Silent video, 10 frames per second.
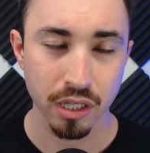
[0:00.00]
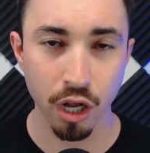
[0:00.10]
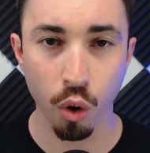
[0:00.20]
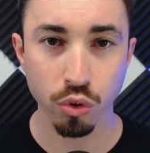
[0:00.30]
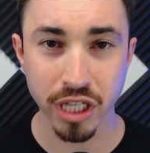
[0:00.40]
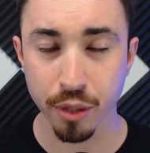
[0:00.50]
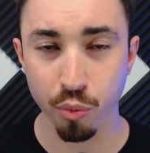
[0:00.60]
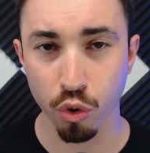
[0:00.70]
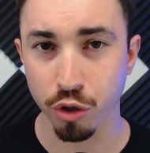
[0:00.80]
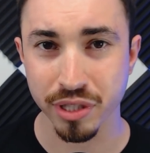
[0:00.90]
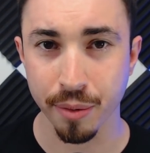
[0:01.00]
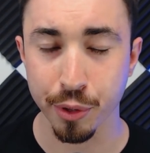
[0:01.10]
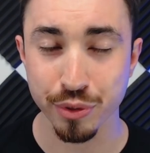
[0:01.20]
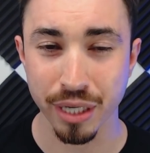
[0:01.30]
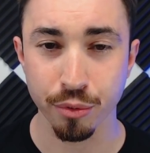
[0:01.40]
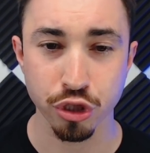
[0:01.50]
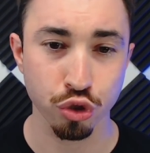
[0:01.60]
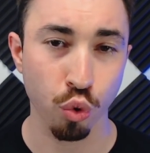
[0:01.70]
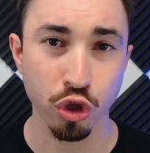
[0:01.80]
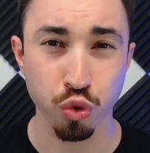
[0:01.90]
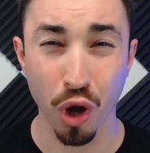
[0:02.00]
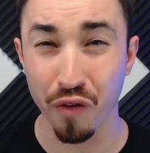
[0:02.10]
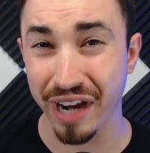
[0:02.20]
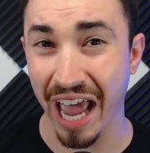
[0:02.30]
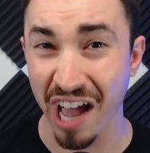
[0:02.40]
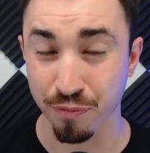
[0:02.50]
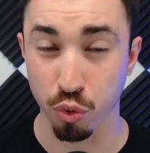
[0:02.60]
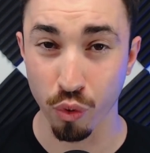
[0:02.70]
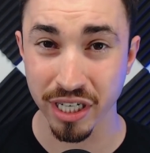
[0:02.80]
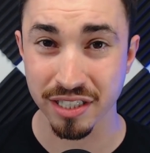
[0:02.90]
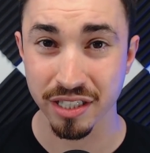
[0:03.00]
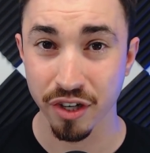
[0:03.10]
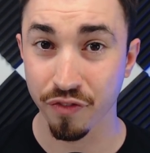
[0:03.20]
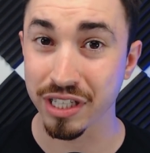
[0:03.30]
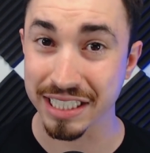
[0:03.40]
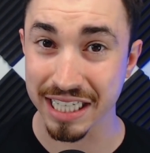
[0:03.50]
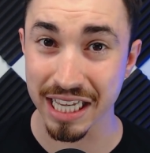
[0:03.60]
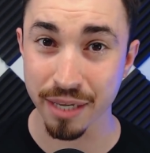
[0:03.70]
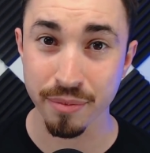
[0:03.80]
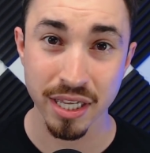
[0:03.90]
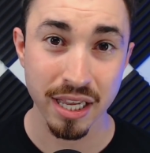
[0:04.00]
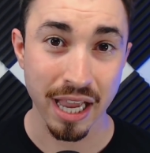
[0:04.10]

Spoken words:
Now, Jacob Warner was somebody who was able to score 12.5 points for the team.